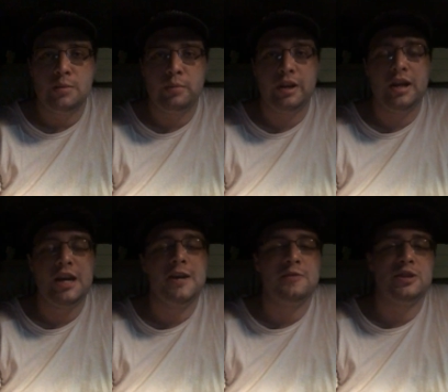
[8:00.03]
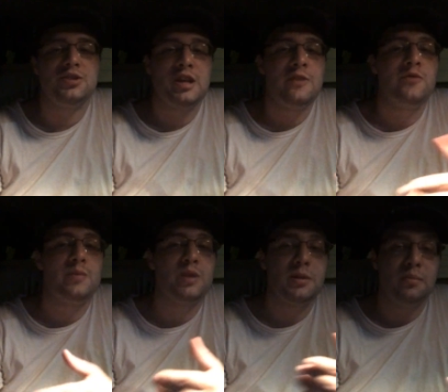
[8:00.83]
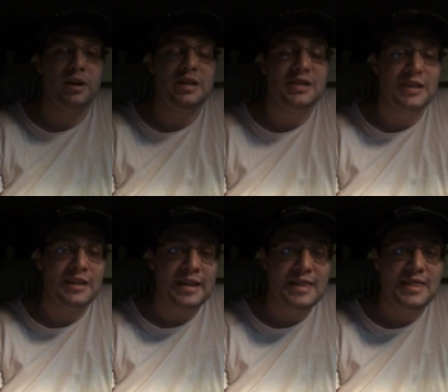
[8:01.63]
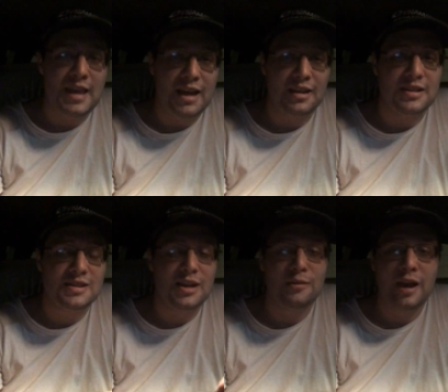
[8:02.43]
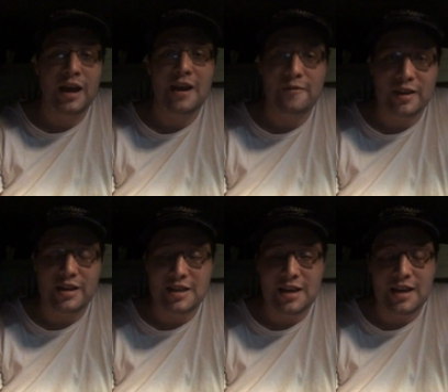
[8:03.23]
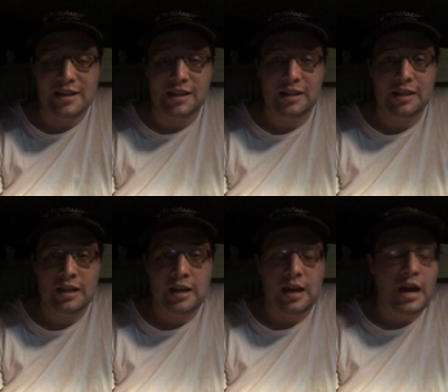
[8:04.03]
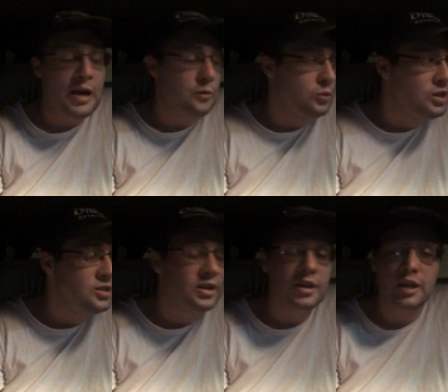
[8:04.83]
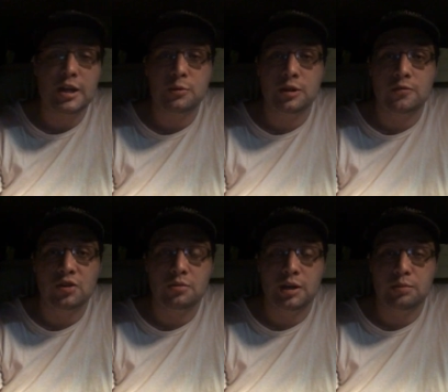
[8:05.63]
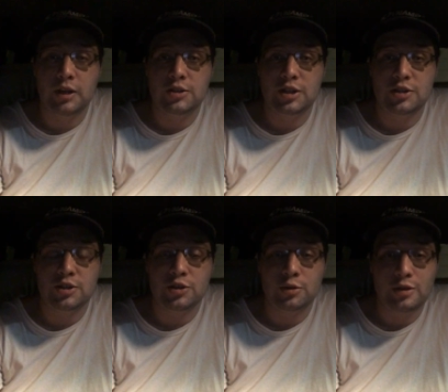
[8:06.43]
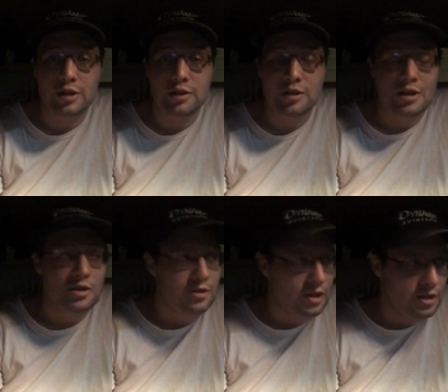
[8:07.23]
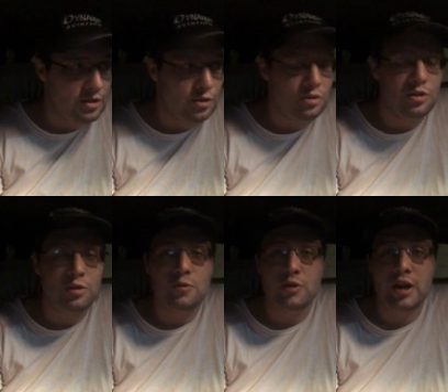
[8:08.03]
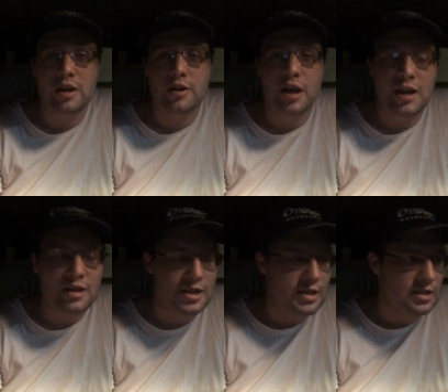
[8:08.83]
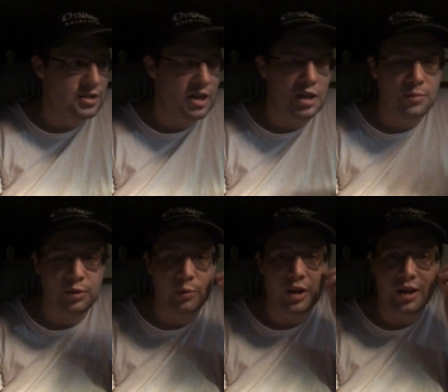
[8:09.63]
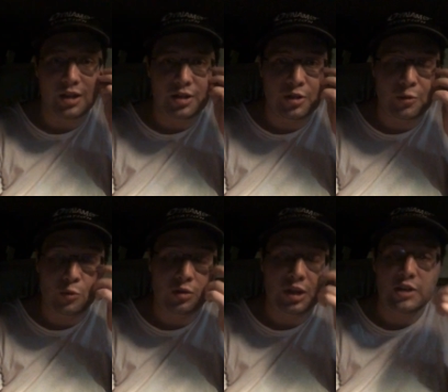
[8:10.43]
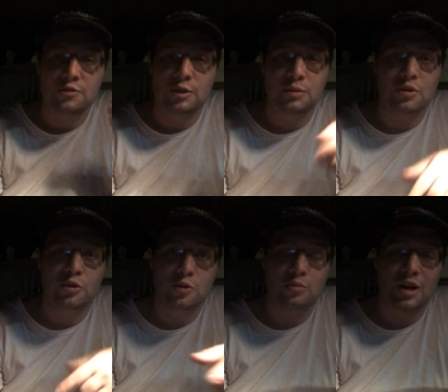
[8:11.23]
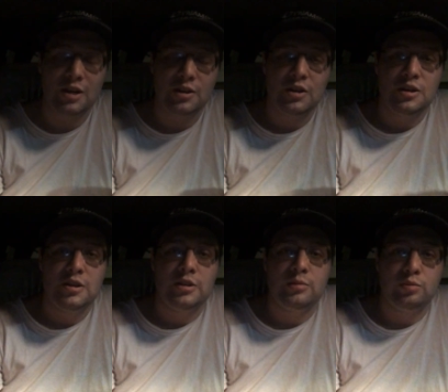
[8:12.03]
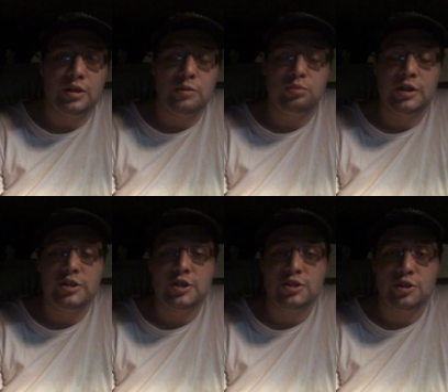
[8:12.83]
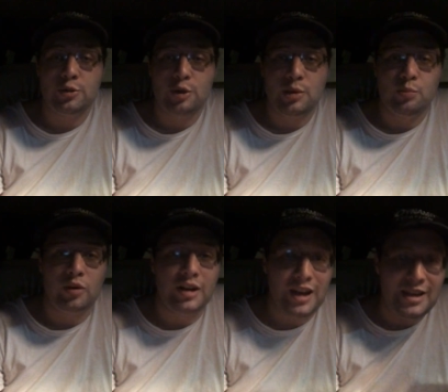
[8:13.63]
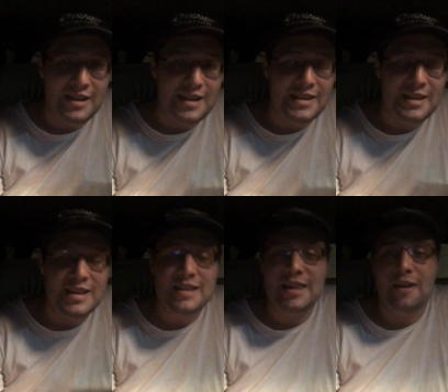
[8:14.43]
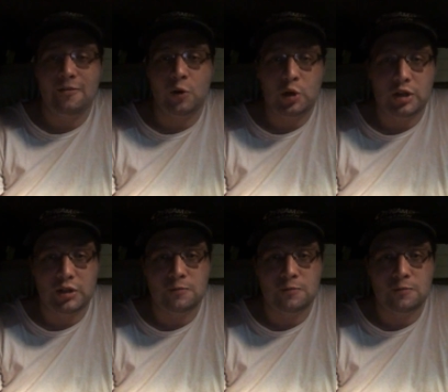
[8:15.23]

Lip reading: But I have to save up the money to get that, because I don't have that yet. I was going to get one for my PlayStation 3, so I can do it through there and get the setup to where I can do live streaming through my PlayStation 3, but I didn't get that far